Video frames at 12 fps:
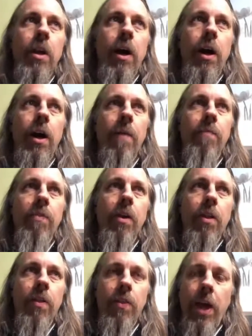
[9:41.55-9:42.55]
Uh,
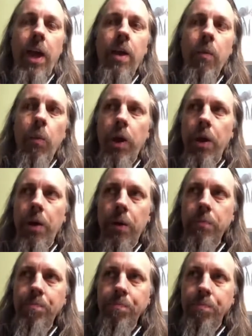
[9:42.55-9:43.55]
they
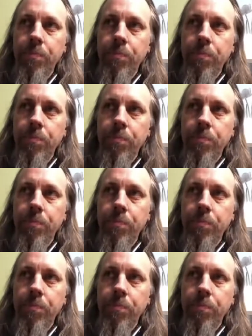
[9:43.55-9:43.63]
will